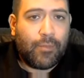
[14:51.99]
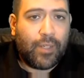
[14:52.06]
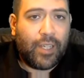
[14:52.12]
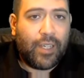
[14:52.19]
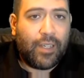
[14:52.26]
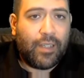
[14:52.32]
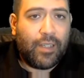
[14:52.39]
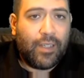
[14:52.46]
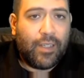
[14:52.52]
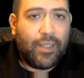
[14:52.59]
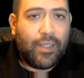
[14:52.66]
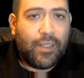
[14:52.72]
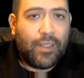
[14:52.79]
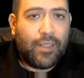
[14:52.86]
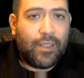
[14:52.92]
Okay.
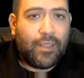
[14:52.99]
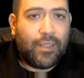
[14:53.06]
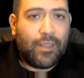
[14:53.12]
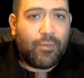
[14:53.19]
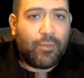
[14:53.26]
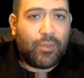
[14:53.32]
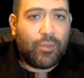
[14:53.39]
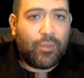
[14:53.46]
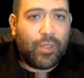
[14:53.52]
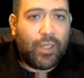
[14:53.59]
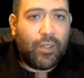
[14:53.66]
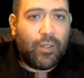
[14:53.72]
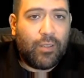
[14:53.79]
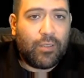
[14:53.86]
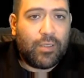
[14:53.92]
We'll do the
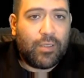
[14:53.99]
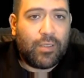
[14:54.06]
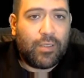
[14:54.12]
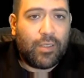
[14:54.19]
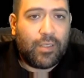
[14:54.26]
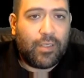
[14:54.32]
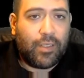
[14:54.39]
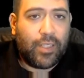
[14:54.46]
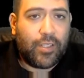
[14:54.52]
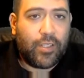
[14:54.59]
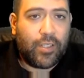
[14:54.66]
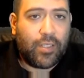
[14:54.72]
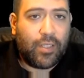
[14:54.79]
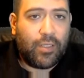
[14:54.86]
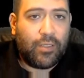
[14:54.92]
ult, the
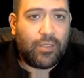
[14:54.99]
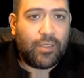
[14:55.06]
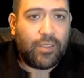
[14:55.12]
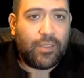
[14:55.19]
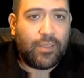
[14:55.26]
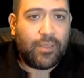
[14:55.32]
delicious ult.